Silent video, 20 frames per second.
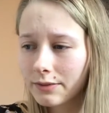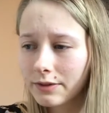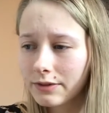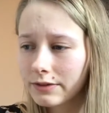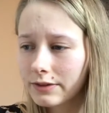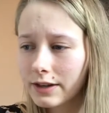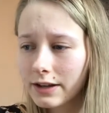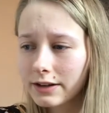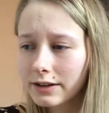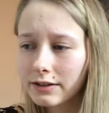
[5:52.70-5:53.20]

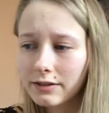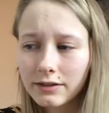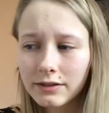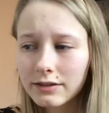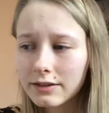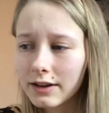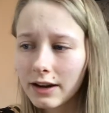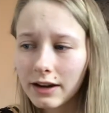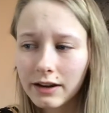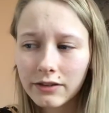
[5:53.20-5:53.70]
then
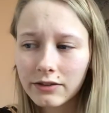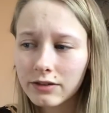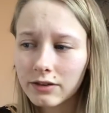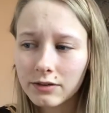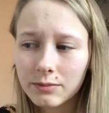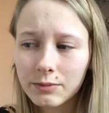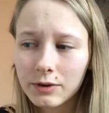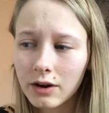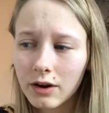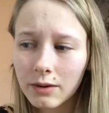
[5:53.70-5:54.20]
kind of just
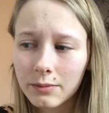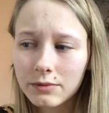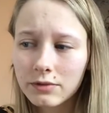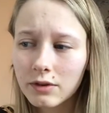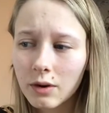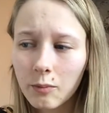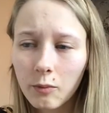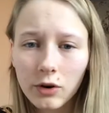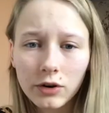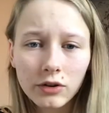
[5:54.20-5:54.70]
becomes
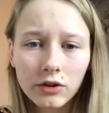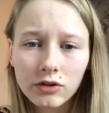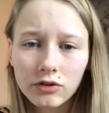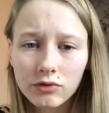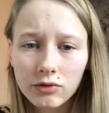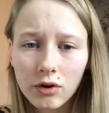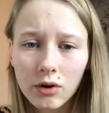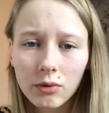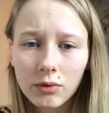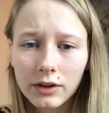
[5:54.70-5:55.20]
someone
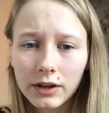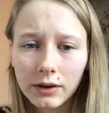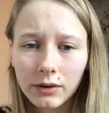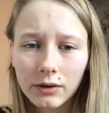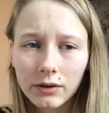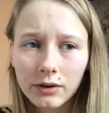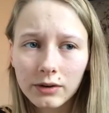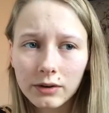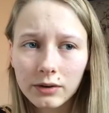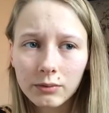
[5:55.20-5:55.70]
controlling
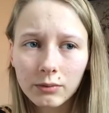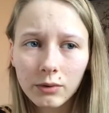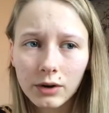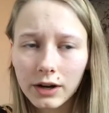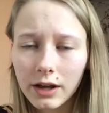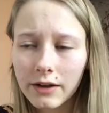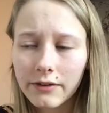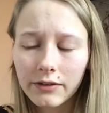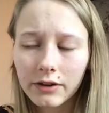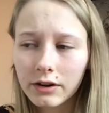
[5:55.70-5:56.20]

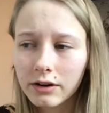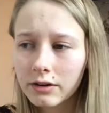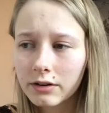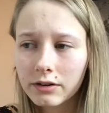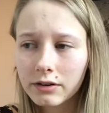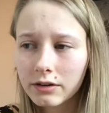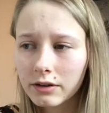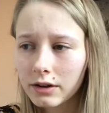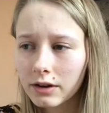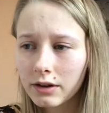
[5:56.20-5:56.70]
whatever.
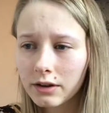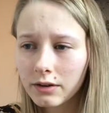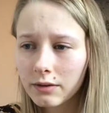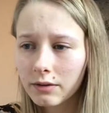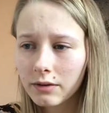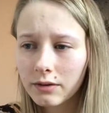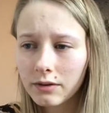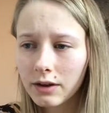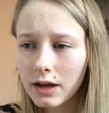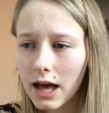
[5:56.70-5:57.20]

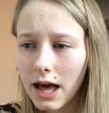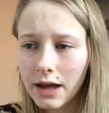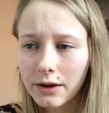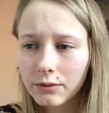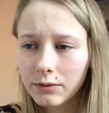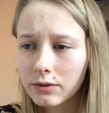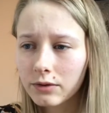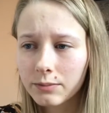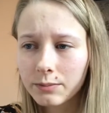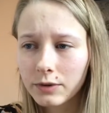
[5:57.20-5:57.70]
And
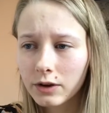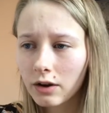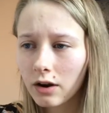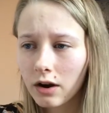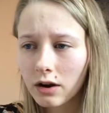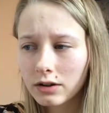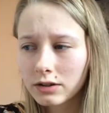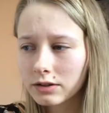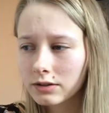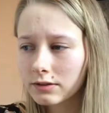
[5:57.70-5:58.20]

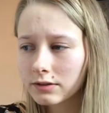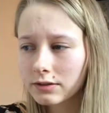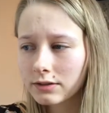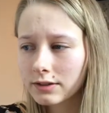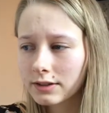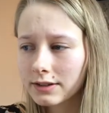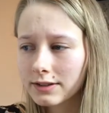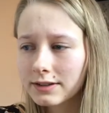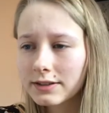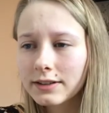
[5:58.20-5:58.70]
because
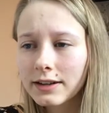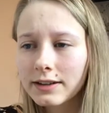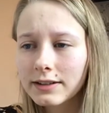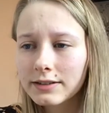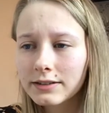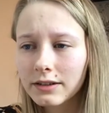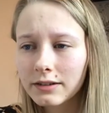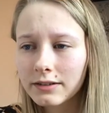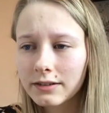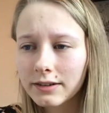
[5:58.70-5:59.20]
it says
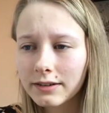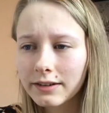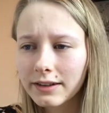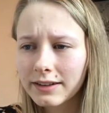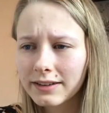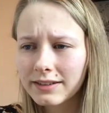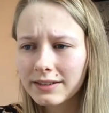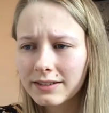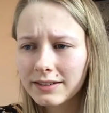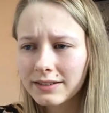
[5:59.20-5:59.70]

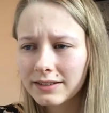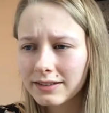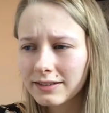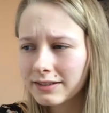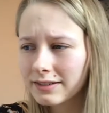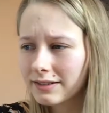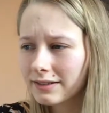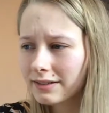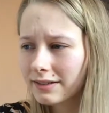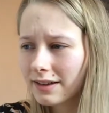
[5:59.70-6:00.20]
this,
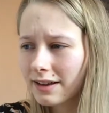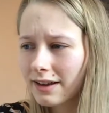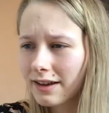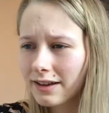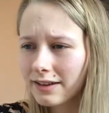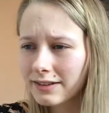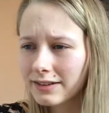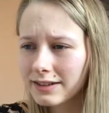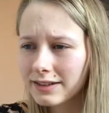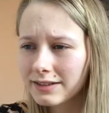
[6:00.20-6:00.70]

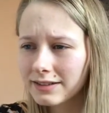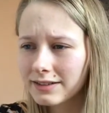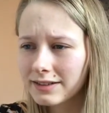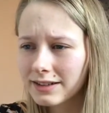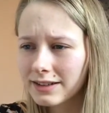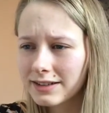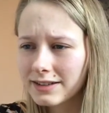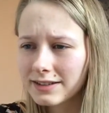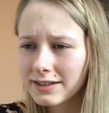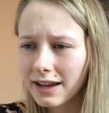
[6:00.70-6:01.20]
these
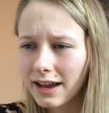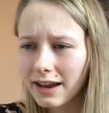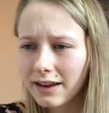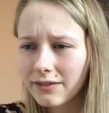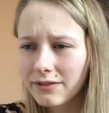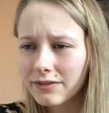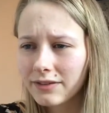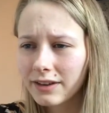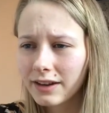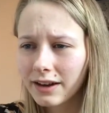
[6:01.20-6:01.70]
cities safe,
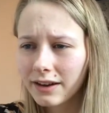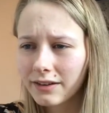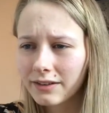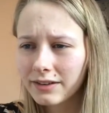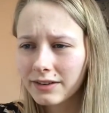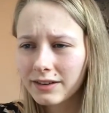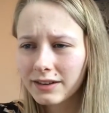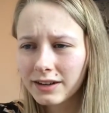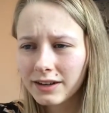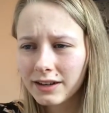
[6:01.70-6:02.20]
they're
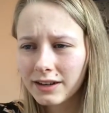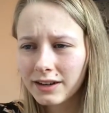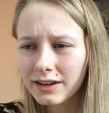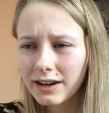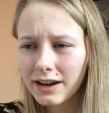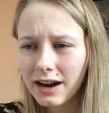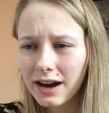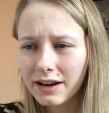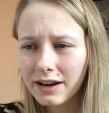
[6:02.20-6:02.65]
kind